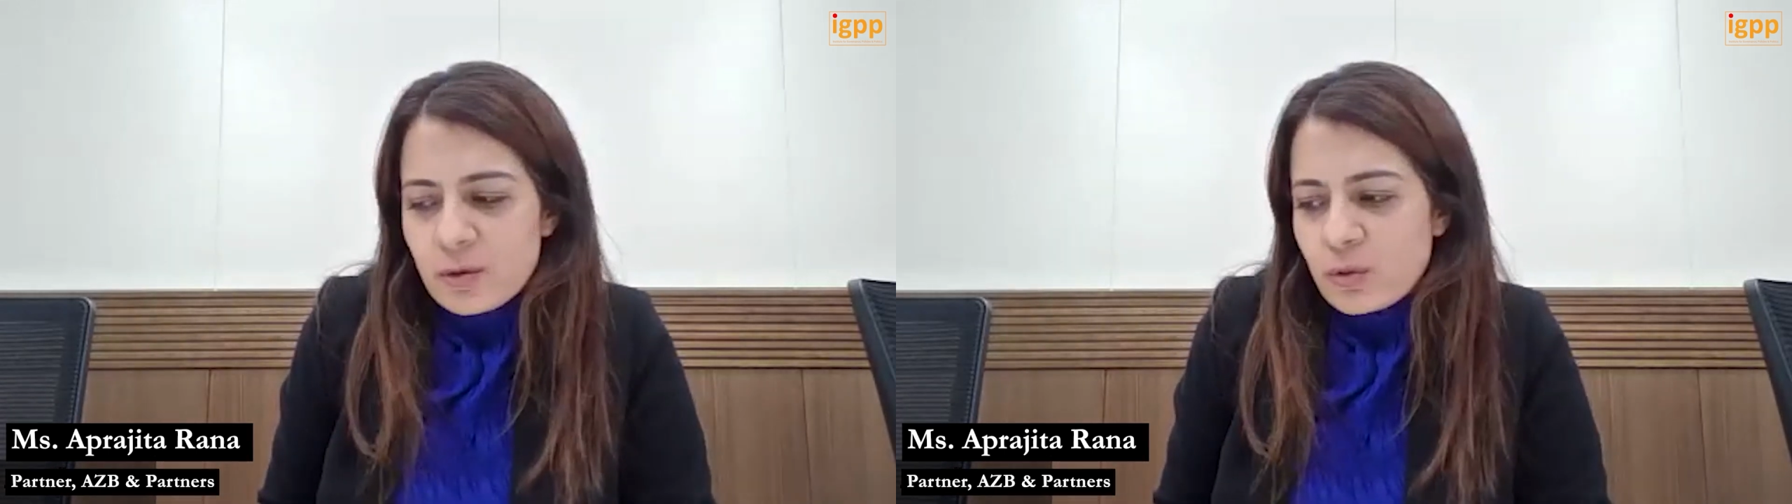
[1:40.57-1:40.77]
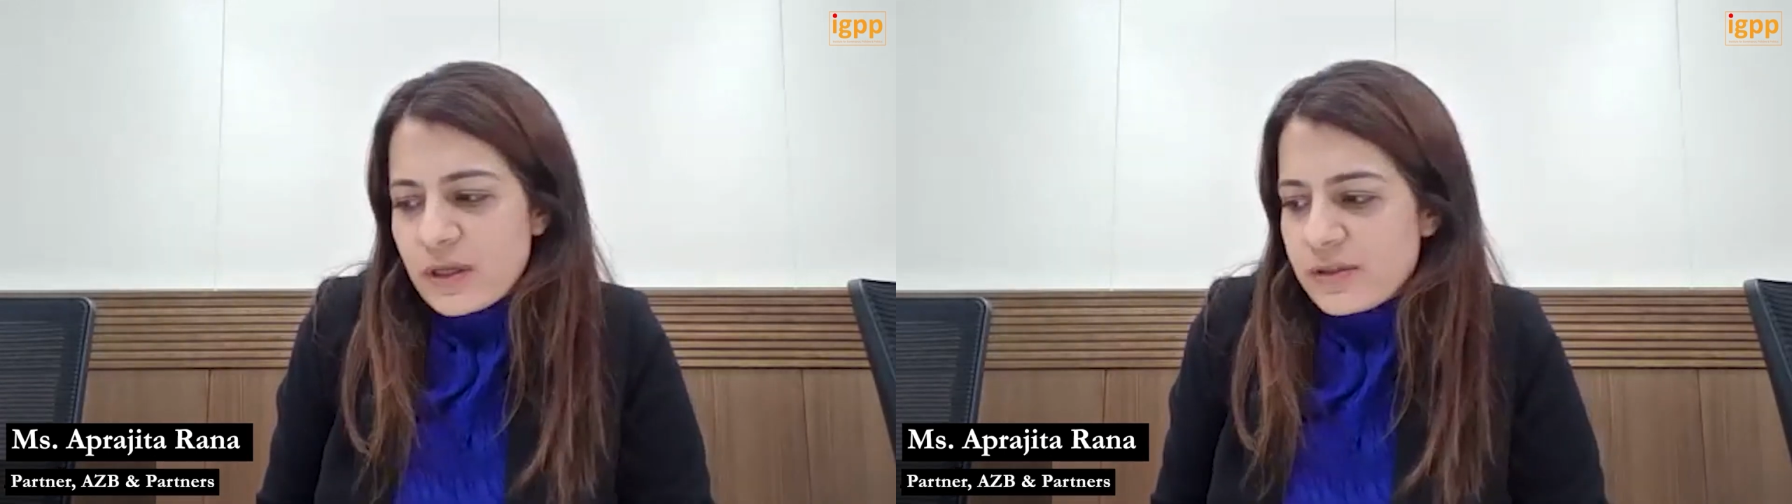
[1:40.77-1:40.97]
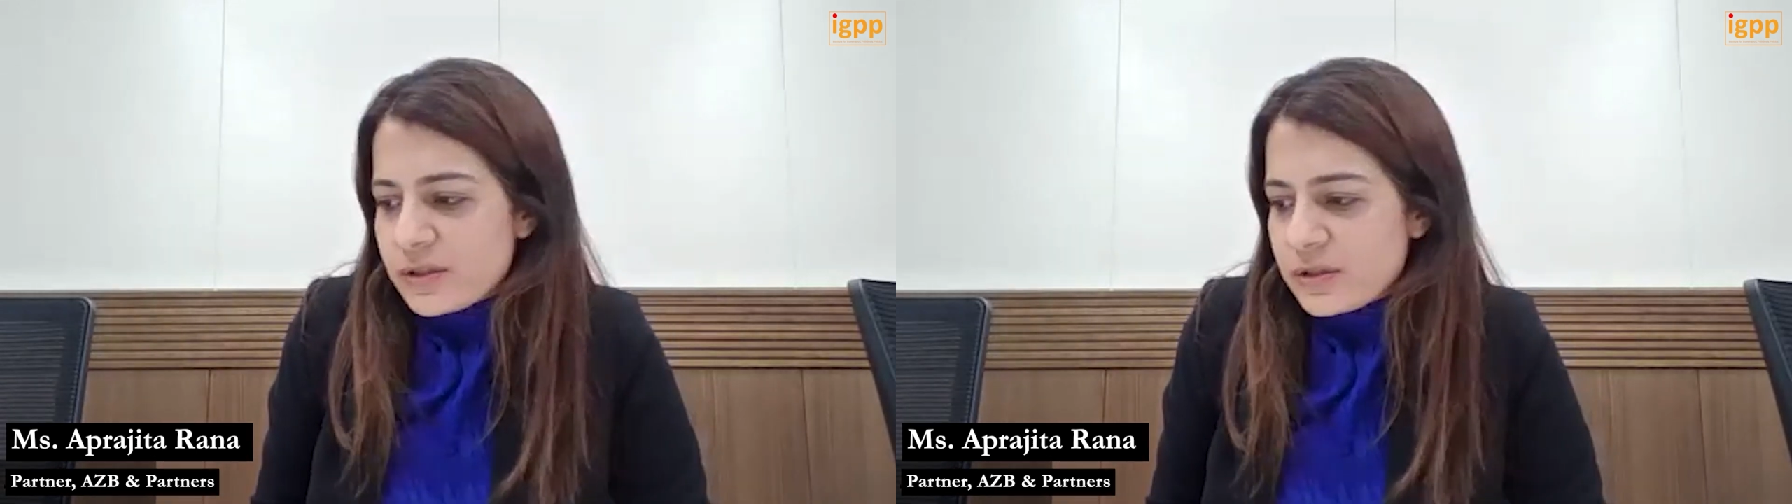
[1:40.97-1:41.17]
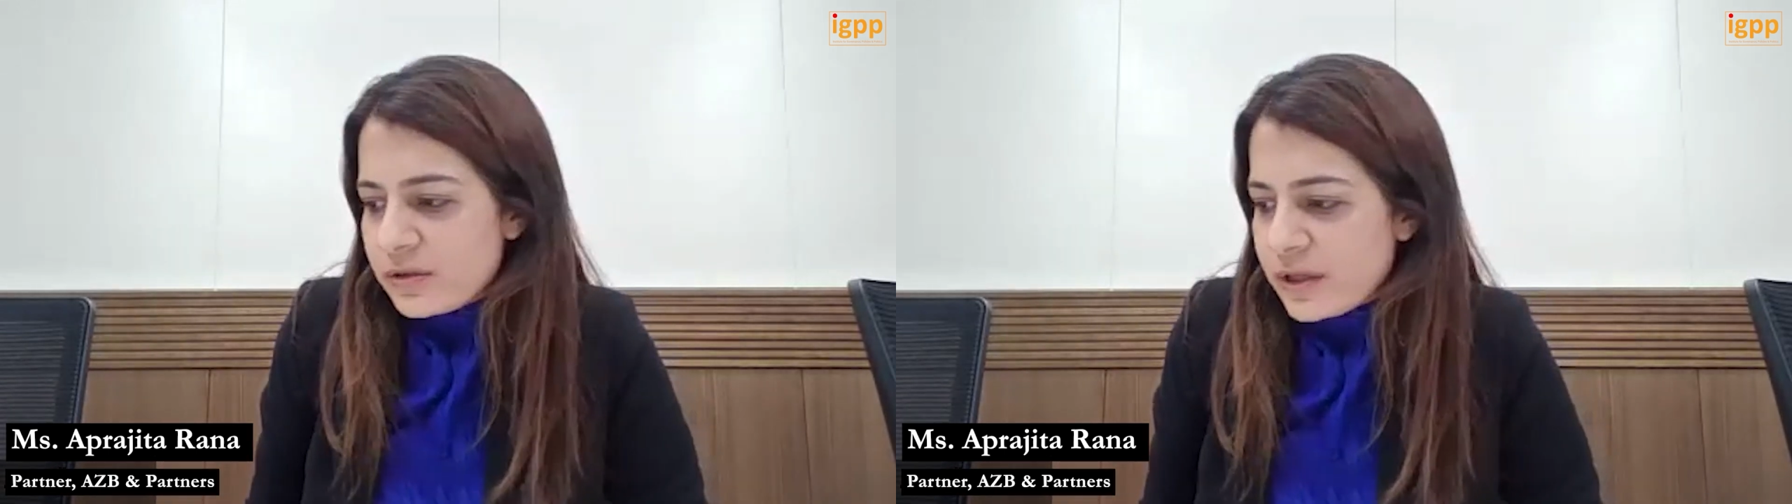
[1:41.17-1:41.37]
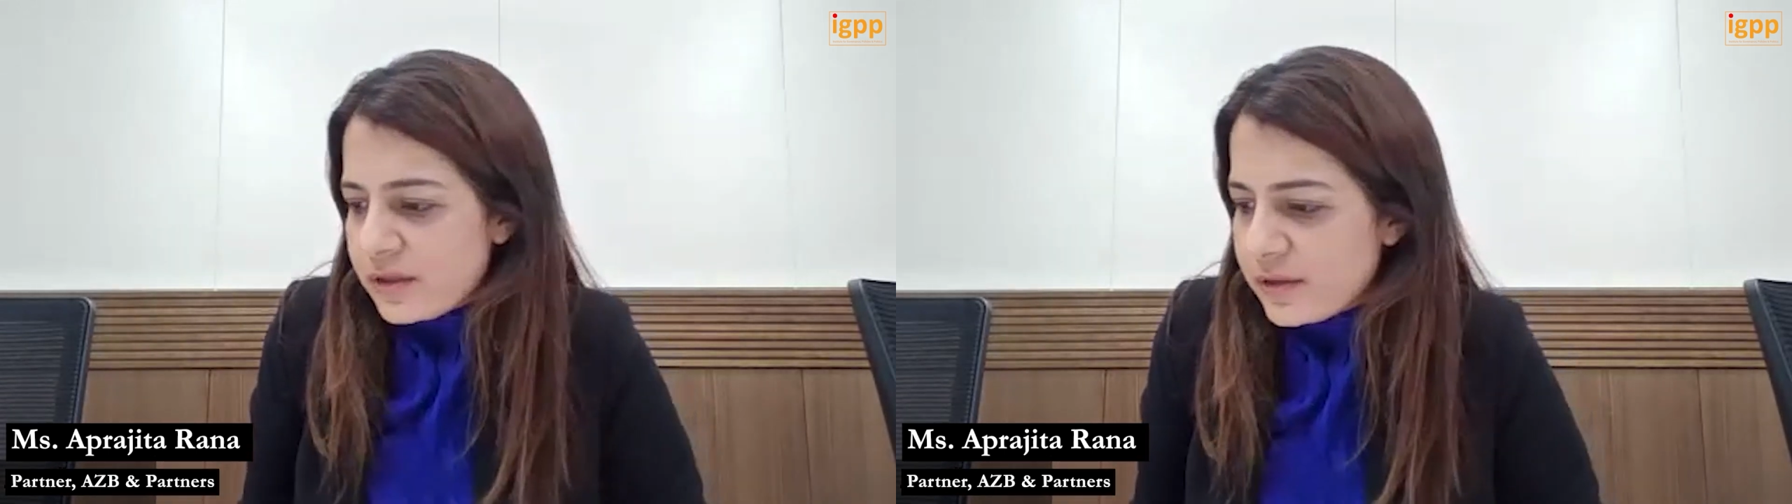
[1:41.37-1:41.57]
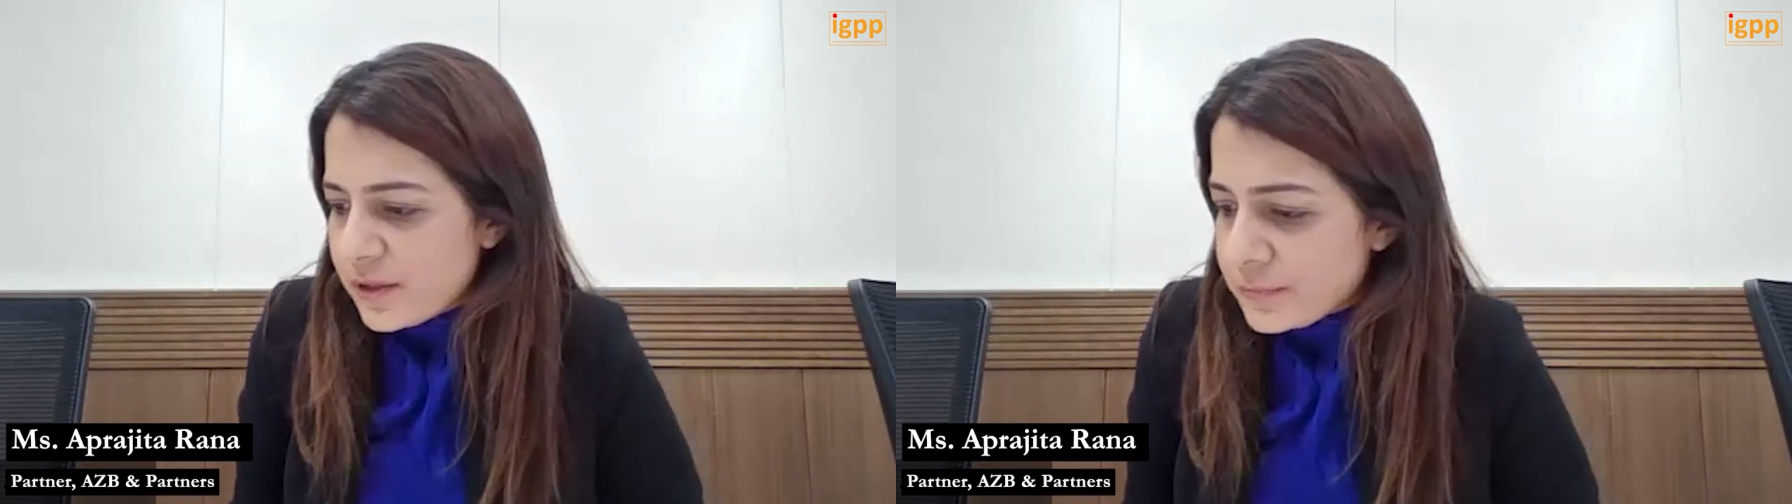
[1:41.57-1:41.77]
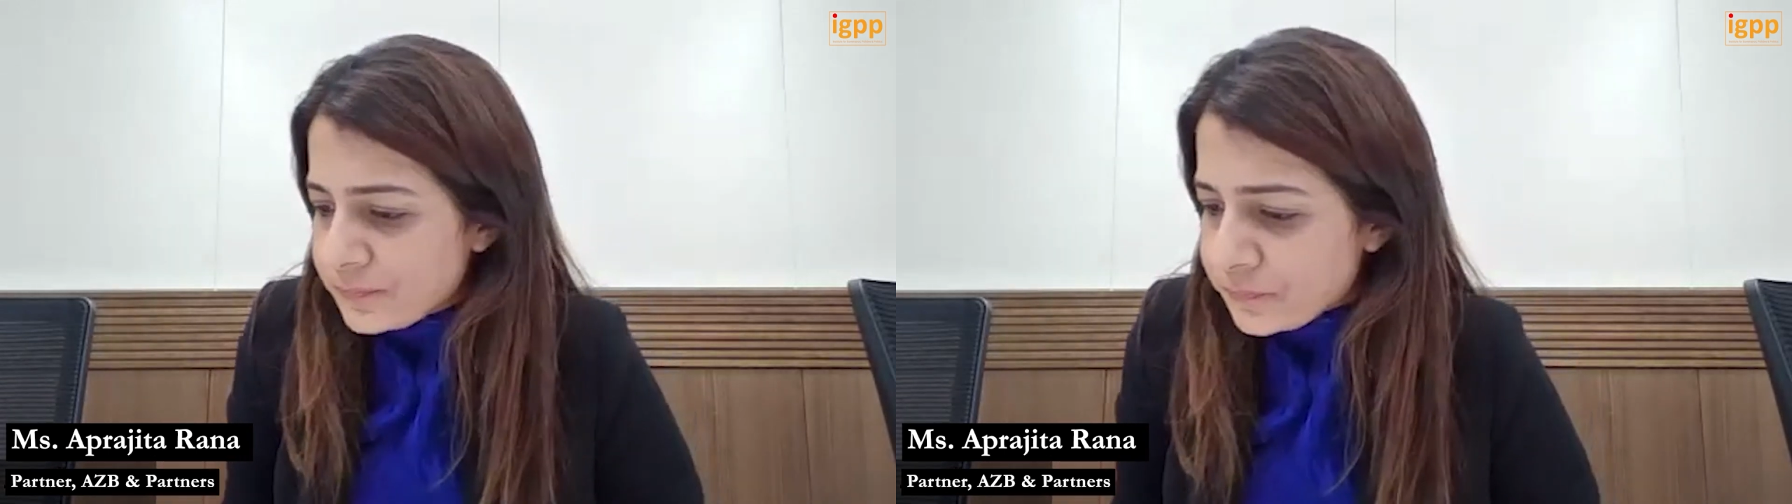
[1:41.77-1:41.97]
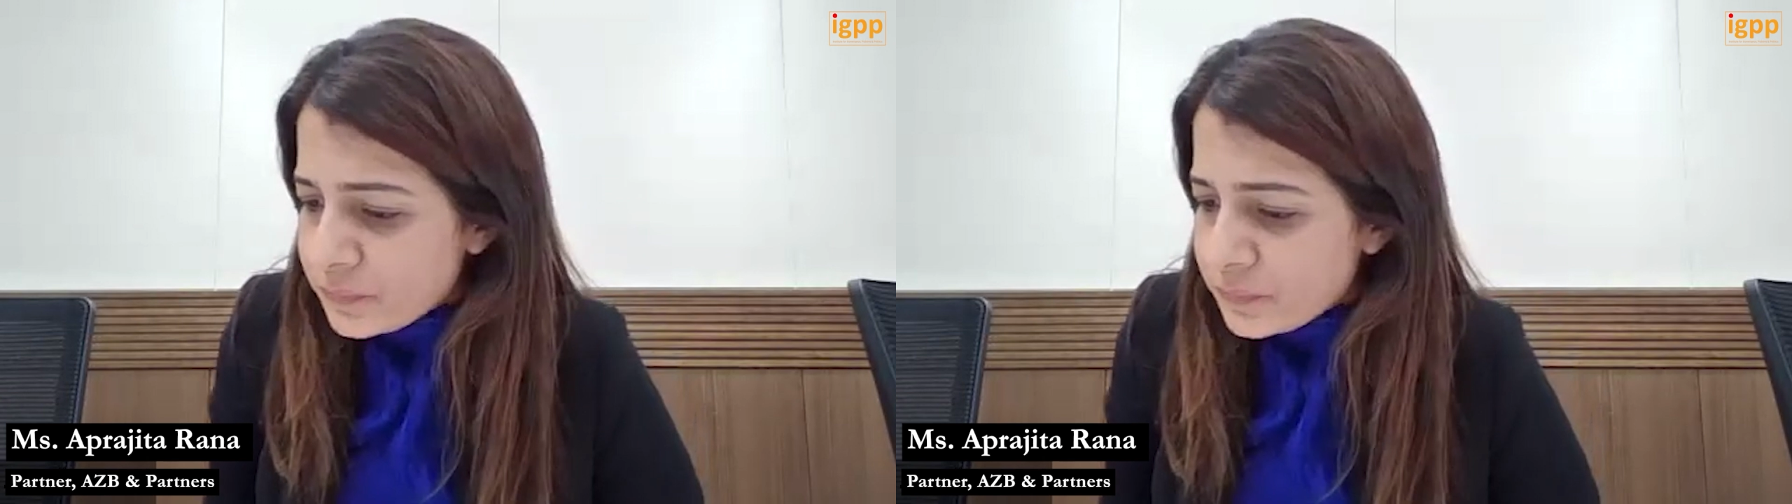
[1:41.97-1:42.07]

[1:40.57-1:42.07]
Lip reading: localization criteria.